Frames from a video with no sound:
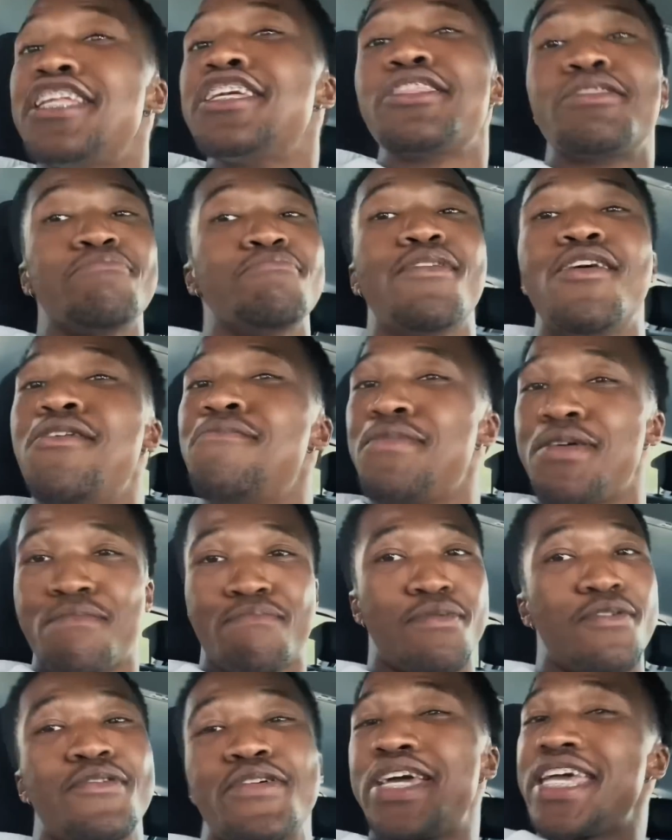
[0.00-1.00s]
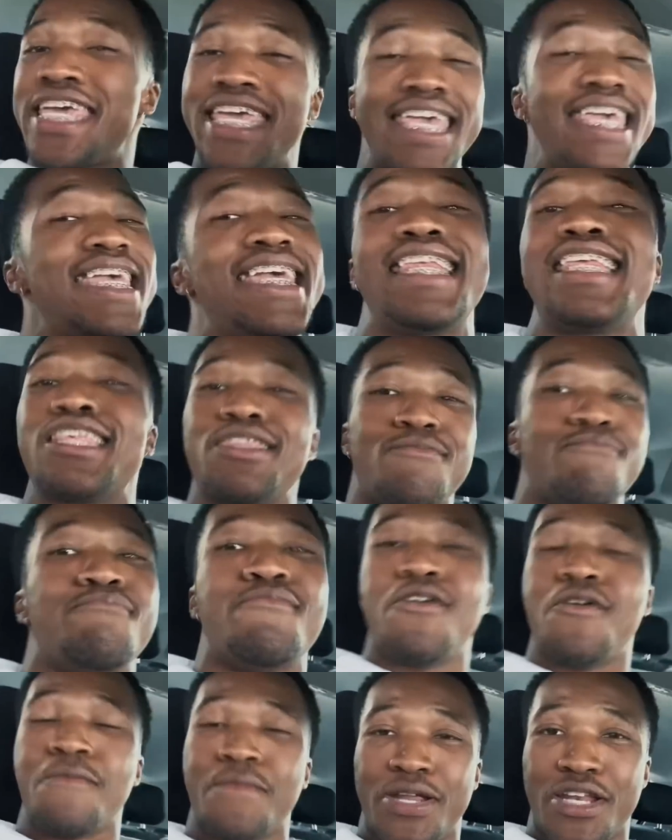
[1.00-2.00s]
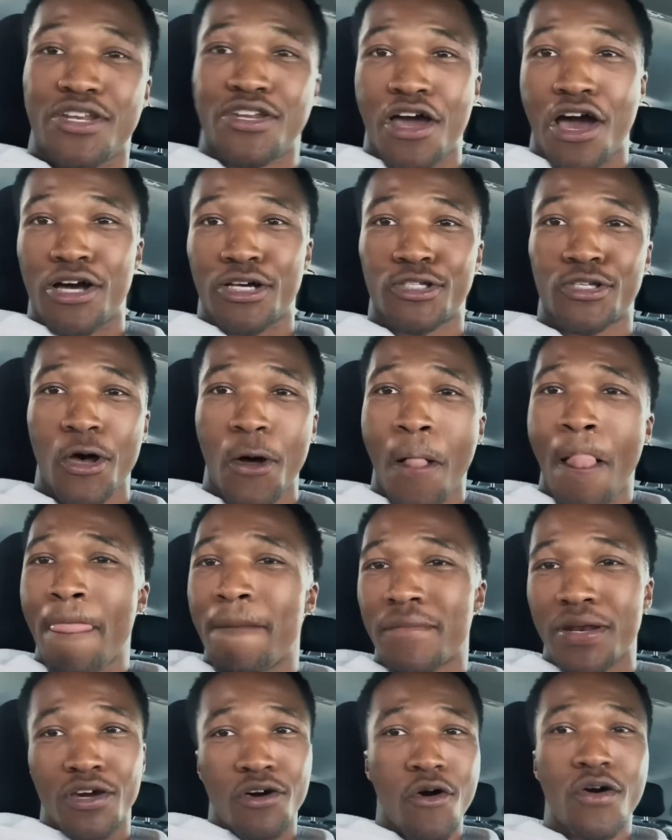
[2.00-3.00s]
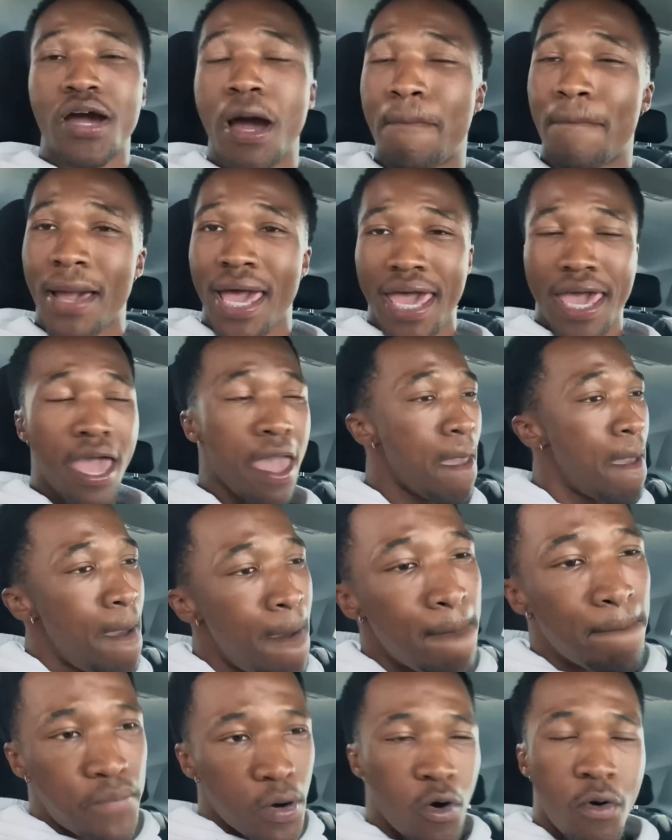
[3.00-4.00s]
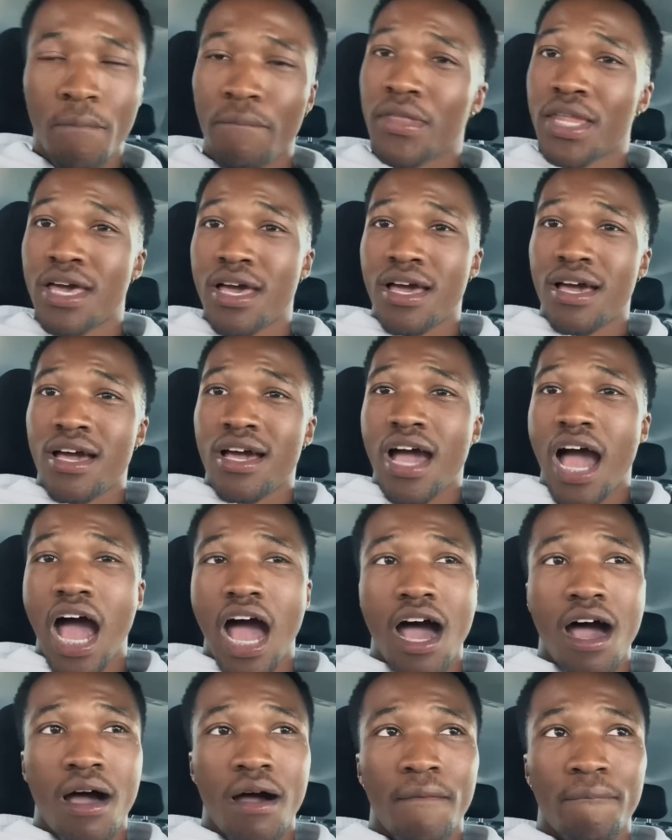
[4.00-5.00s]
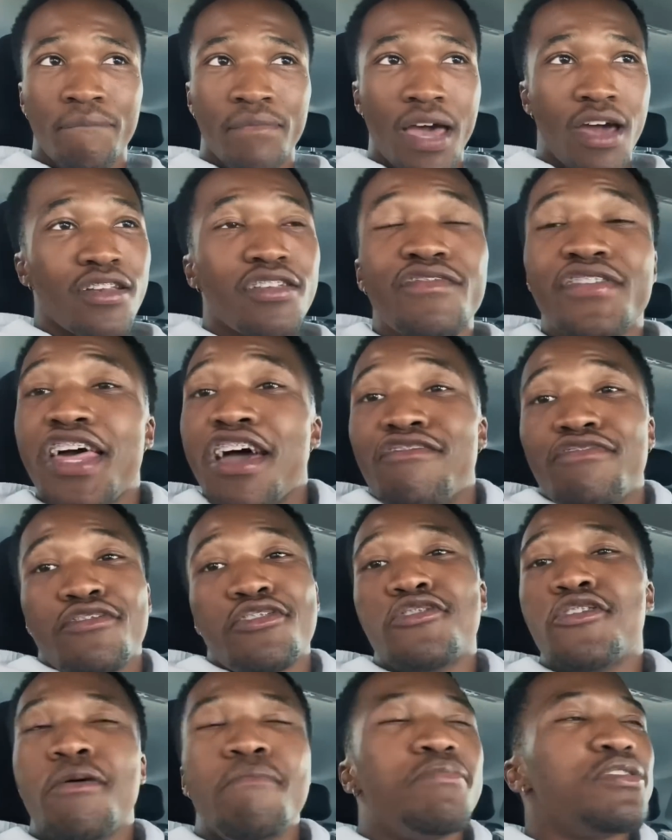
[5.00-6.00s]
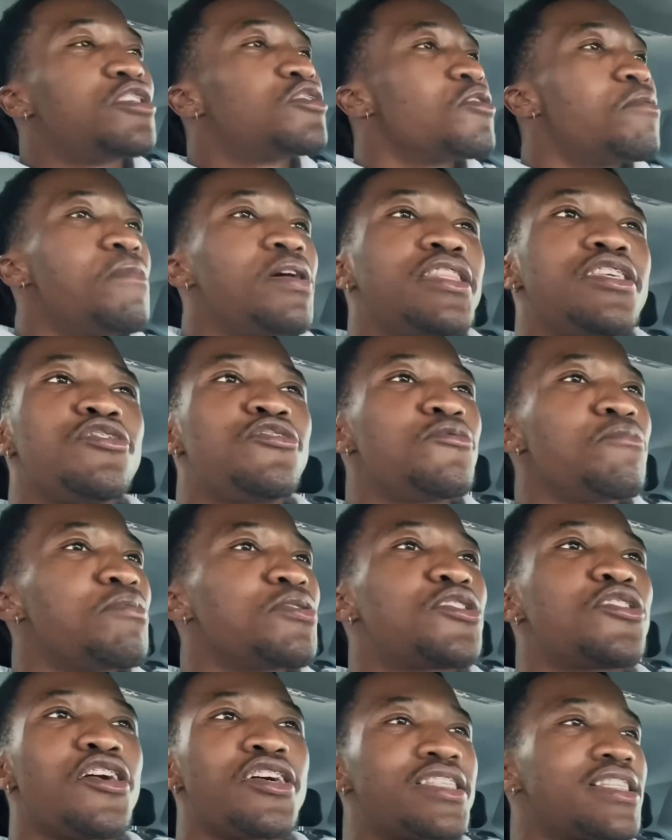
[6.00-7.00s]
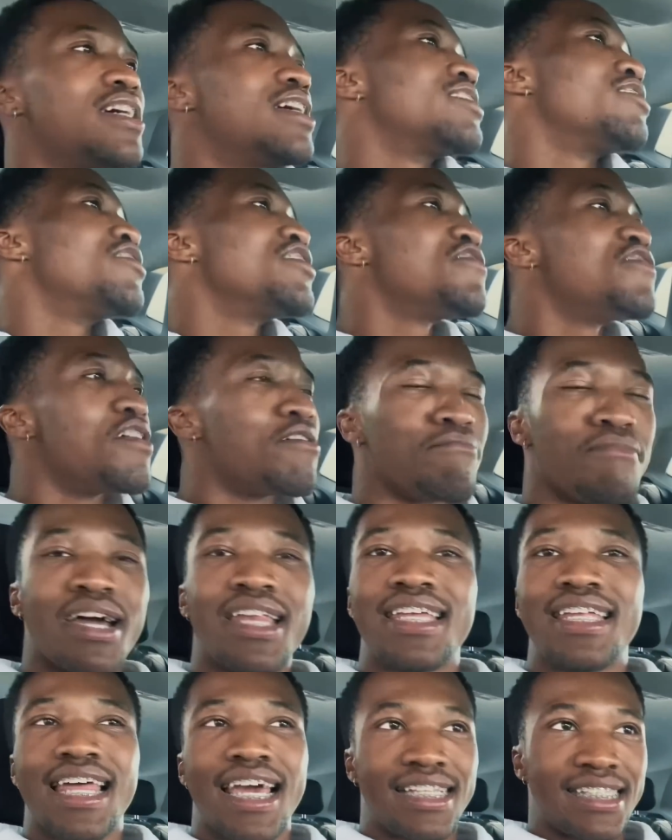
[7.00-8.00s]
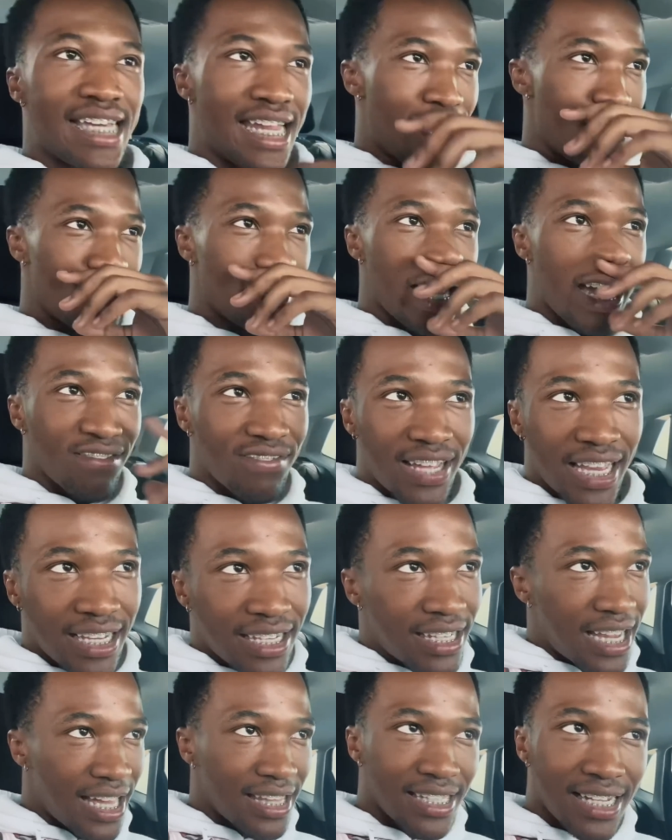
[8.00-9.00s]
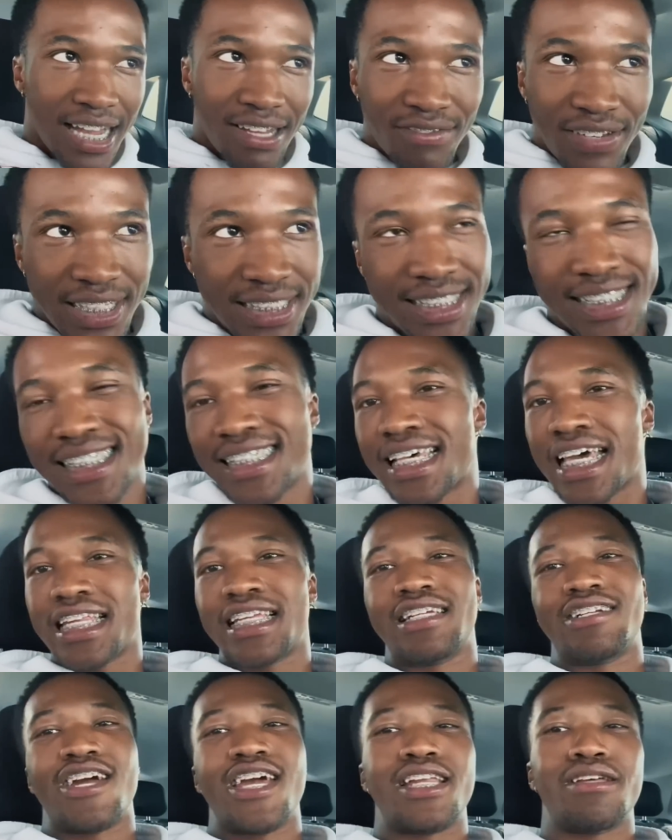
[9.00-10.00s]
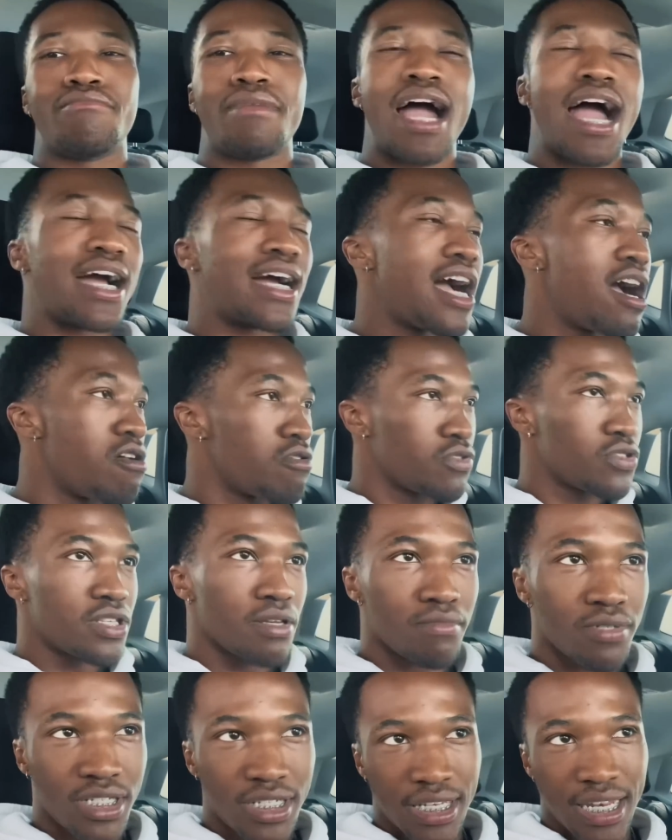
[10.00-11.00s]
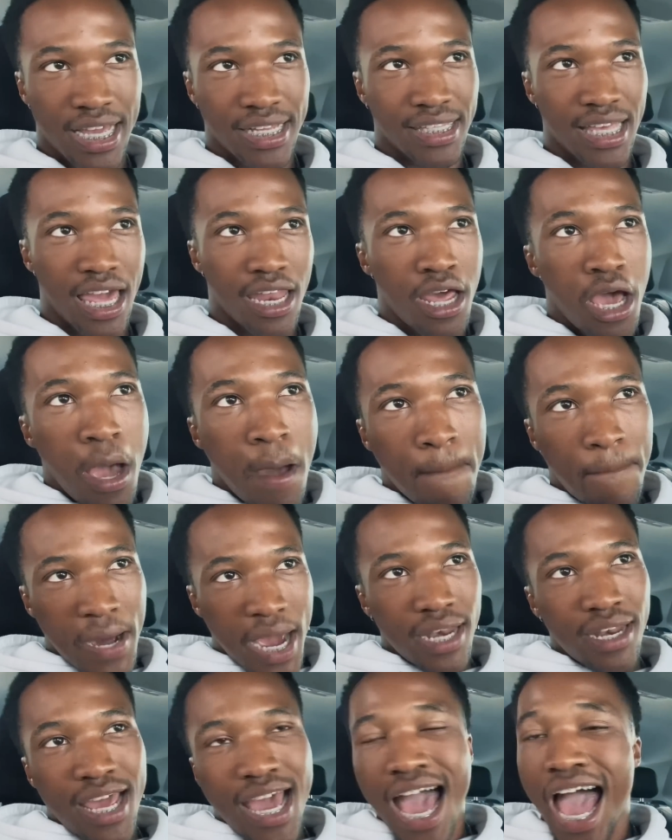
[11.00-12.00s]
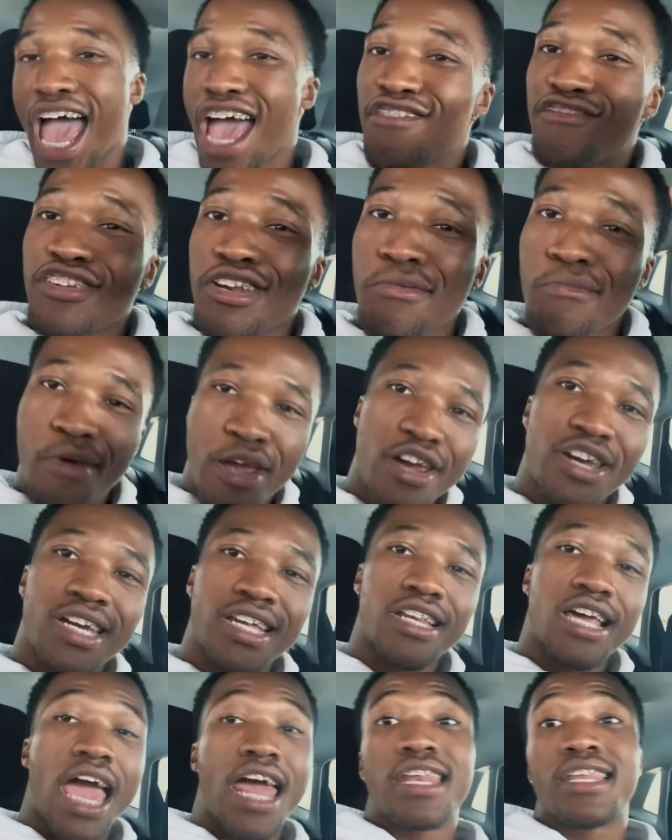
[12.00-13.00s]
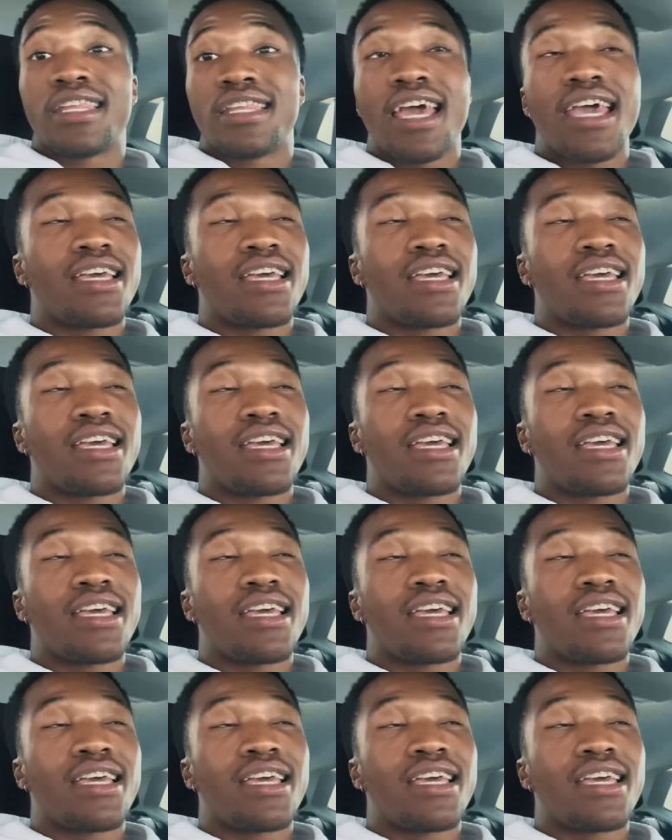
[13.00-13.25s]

of the moment, bro. Heat of the moment, dog. So, I'm gonna go cut my hair, boom. I don't even have, you know, I'm busy talking about these superstar stars. I don't even have money like that. I only have, like, I think I have, like, 600 rand in my account or some shit like that. But I have an American, and